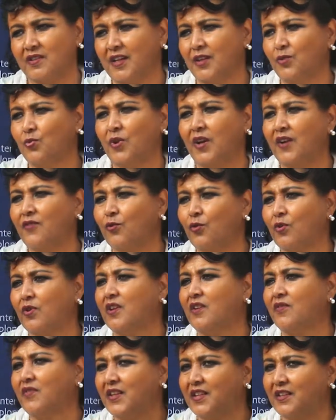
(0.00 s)
that we have
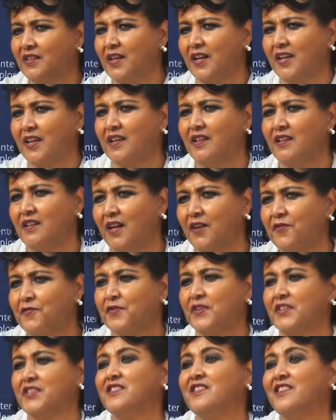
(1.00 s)
forgiven, again,
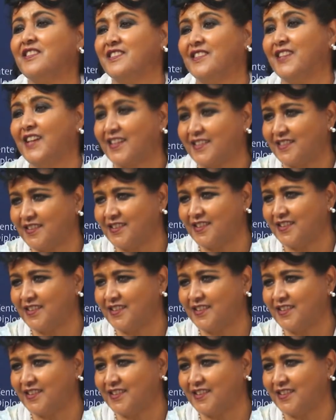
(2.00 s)
afresh they start